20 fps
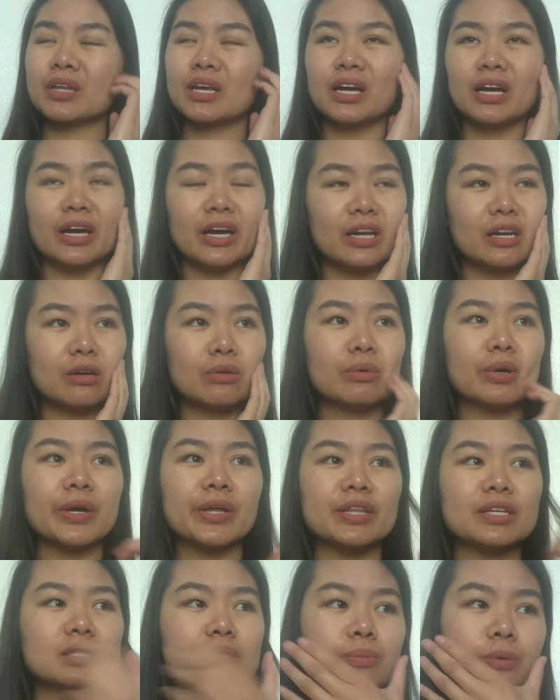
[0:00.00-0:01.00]
Anyway,
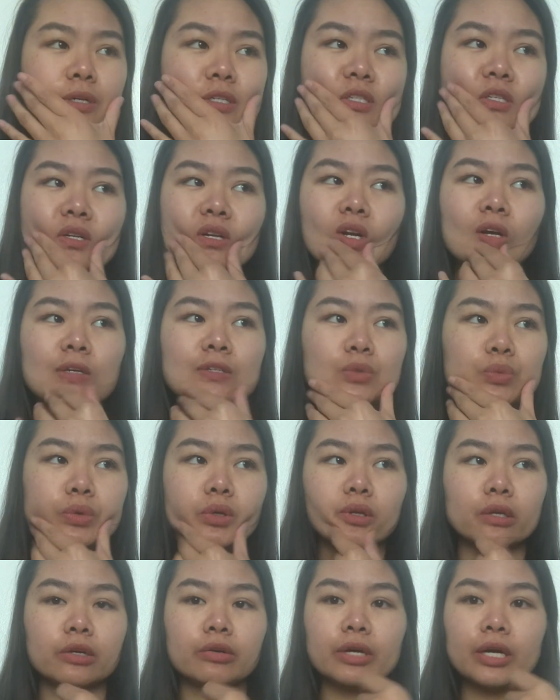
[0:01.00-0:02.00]
this person does
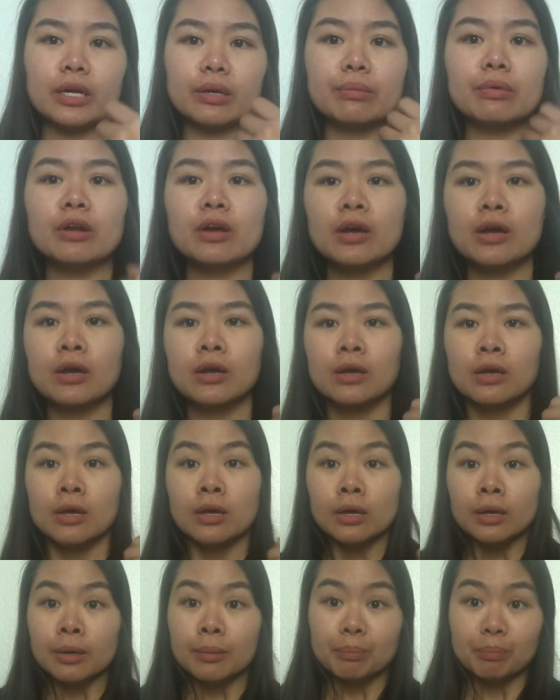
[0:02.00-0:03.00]
really great
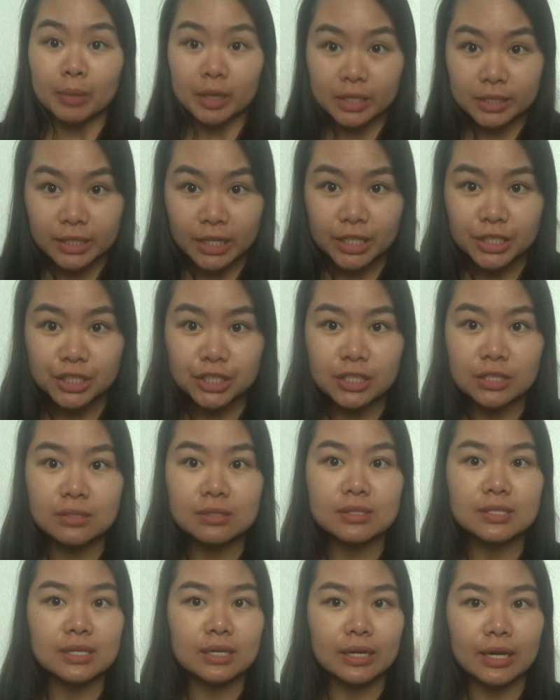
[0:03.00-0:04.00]

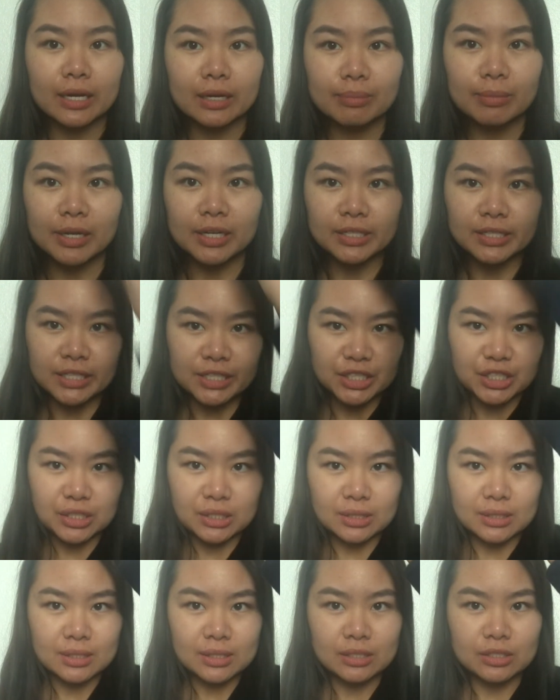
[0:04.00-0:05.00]
meditations and guided
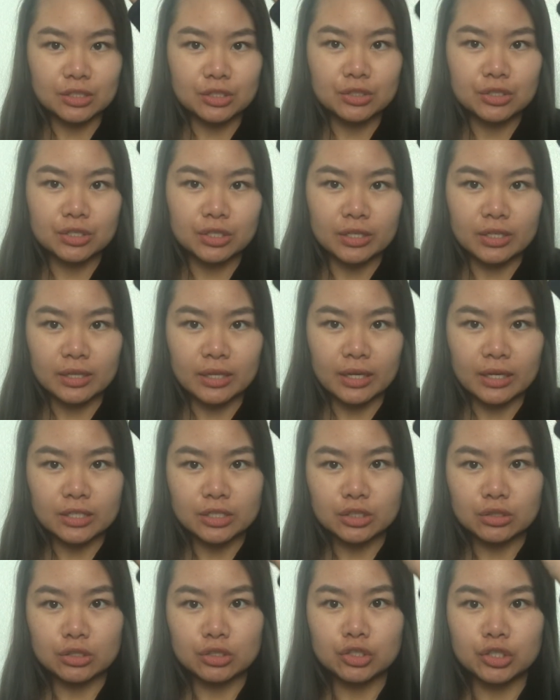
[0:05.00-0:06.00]
meditations, and usually they
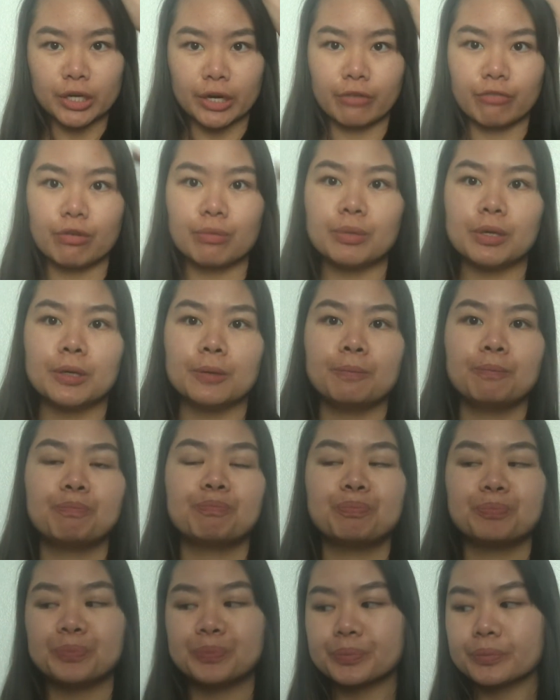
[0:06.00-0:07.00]
do the trick for me.
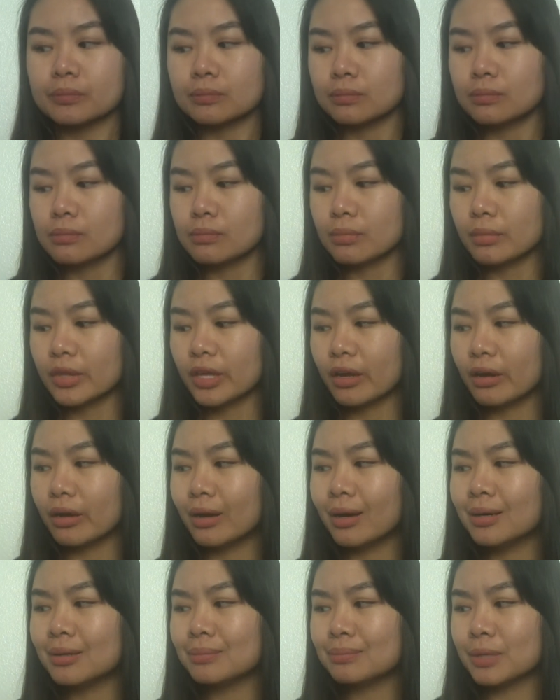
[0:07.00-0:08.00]

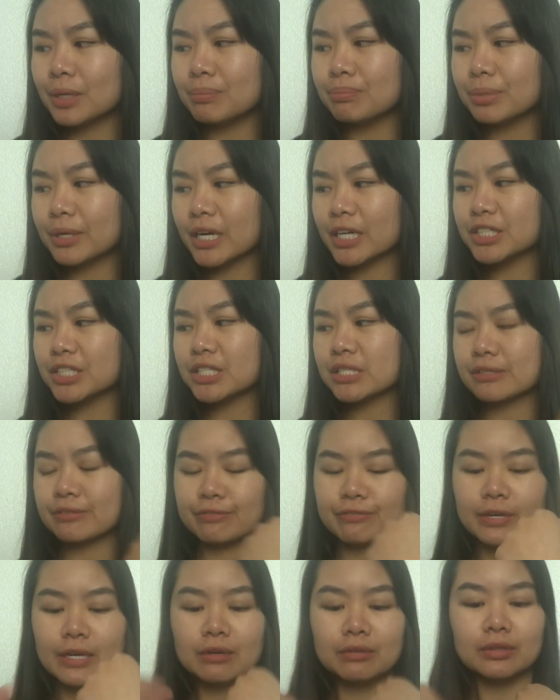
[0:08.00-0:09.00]
But I just
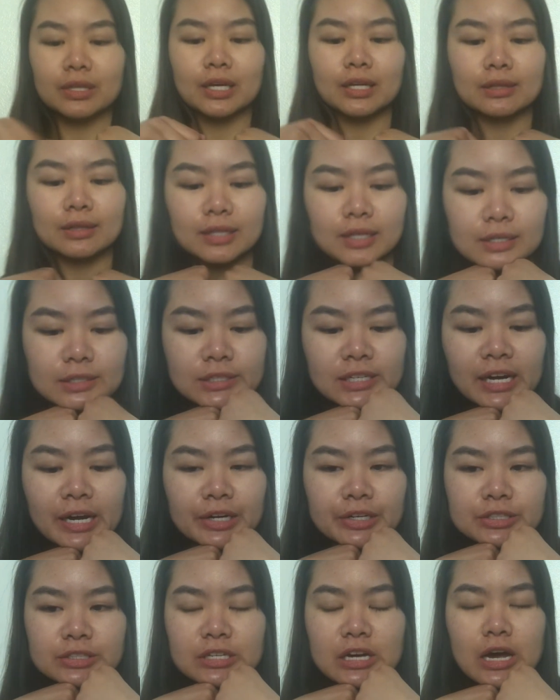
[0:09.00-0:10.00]
found that the
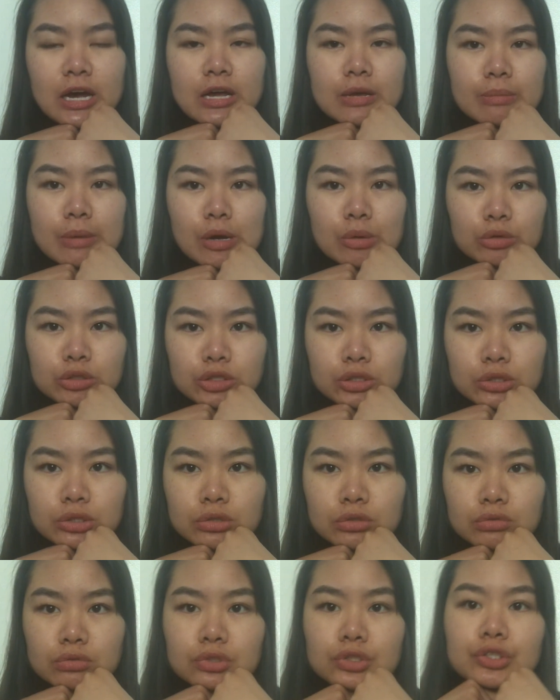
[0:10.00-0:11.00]
entire time I
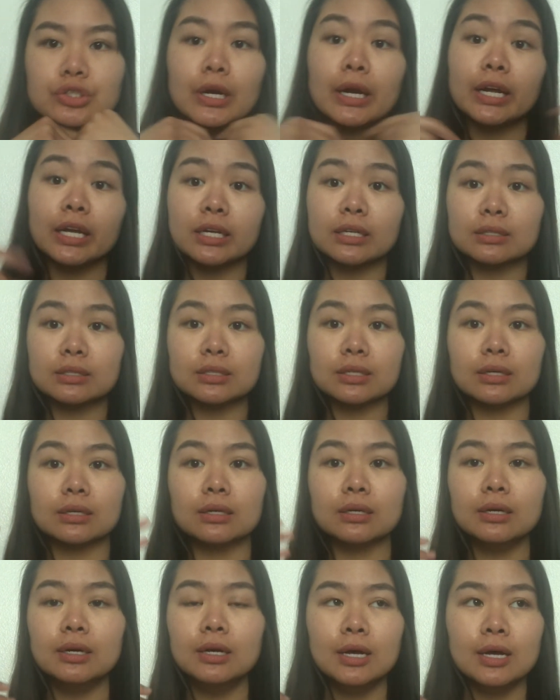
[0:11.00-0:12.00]
was trying to
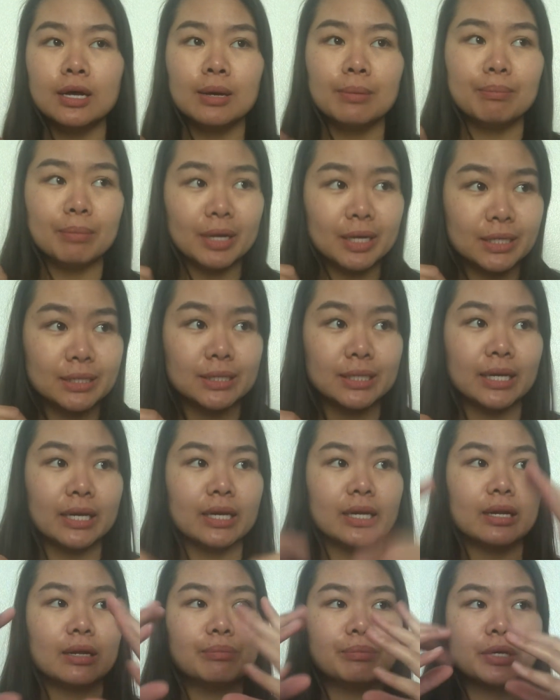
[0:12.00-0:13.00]

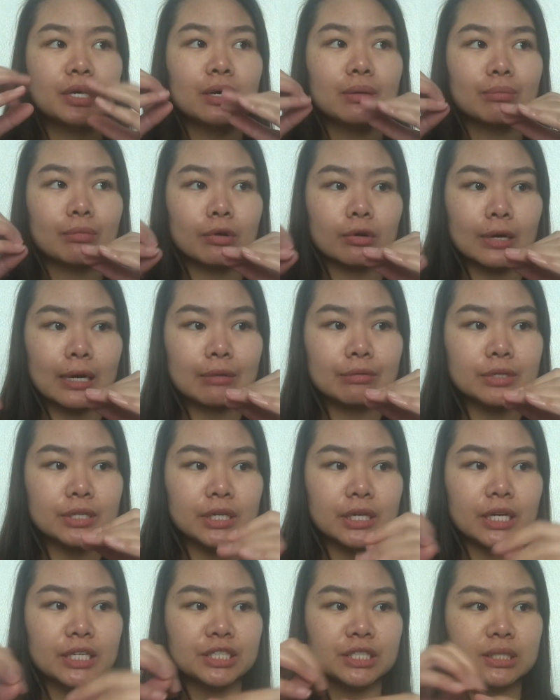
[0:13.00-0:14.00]
meditate and become grounded,
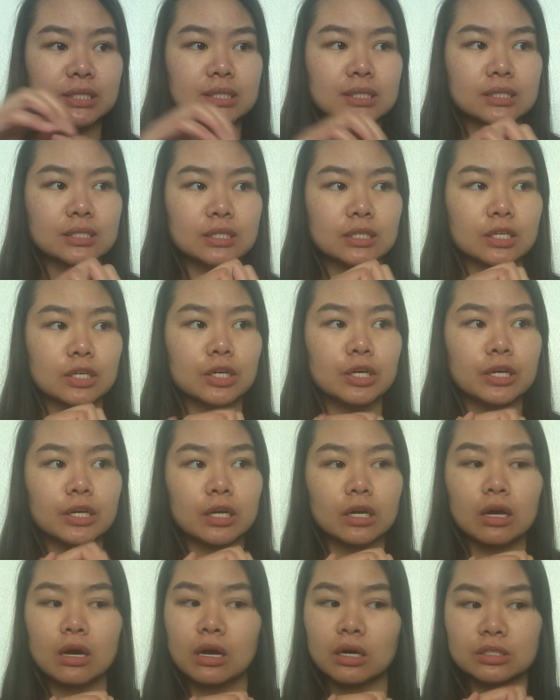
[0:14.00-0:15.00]
I just couldn't
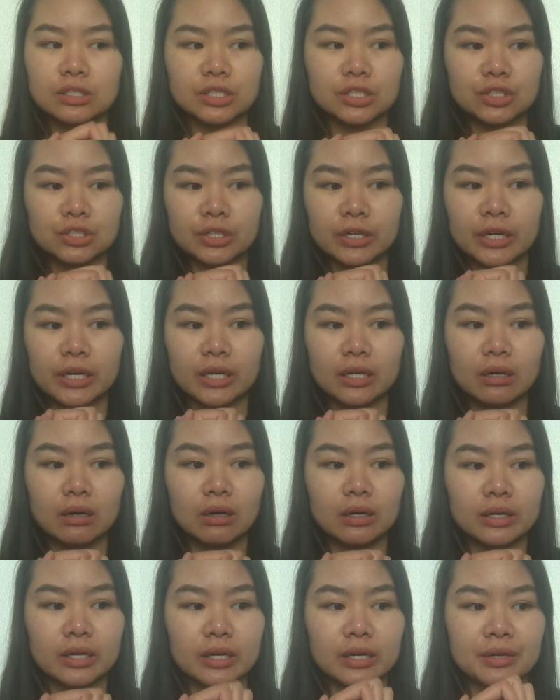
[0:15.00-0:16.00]
concentrate
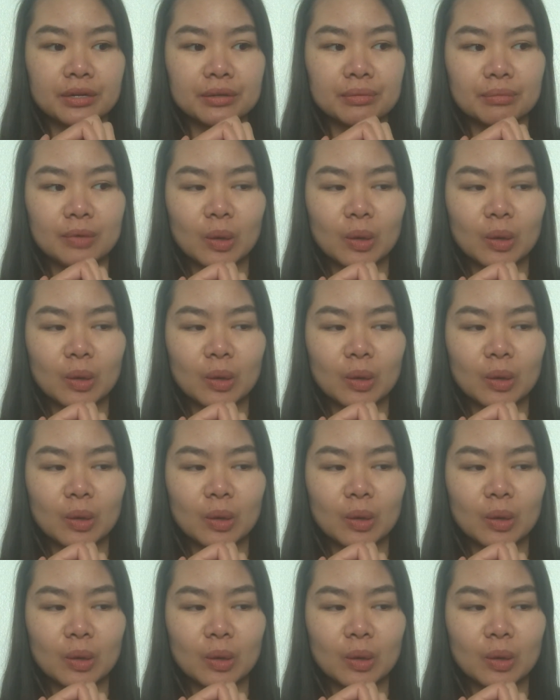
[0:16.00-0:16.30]
on it.